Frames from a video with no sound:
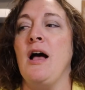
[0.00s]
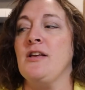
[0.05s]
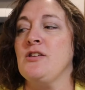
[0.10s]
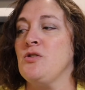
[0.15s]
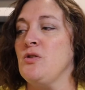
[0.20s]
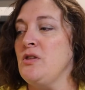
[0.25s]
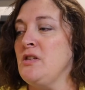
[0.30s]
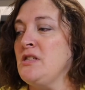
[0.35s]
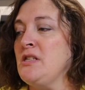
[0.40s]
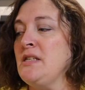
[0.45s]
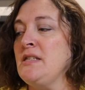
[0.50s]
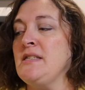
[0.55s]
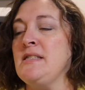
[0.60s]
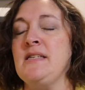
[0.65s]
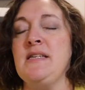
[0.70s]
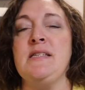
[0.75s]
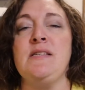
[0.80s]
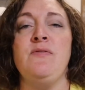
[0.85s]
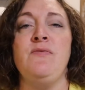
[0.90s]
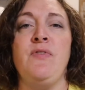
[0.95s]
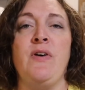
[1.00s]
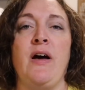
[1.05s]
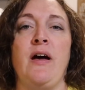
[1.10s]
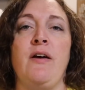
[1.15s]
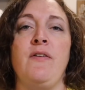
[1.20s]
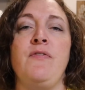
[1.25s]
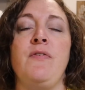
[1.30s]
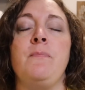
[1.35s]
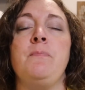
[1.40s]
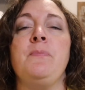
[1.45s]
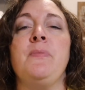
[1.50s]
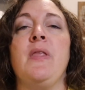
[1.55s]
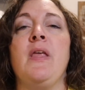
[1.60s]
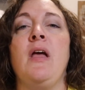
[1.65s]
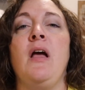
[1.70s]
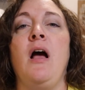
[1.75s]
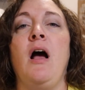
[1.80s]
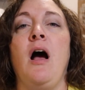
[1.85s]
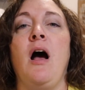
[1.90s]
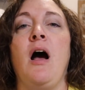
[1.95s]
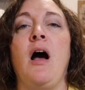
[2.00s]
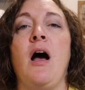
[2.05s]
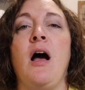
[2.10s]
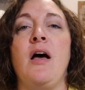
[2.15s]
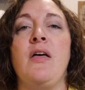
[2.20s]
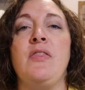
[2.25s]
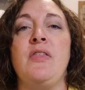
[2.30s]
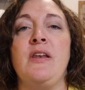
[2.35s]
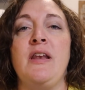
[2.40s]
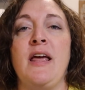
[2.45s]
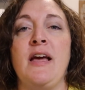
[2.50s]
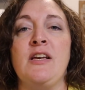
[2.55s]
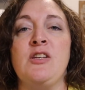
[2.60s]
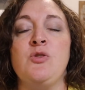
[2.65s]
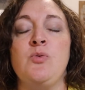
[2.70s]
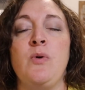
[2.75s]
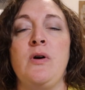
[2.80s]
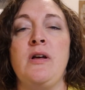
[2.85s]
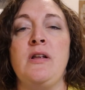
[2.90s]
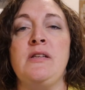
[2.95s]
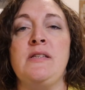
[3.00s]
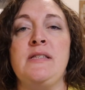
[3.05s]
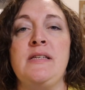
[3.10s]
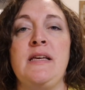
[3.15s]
So this is season 5. The next one,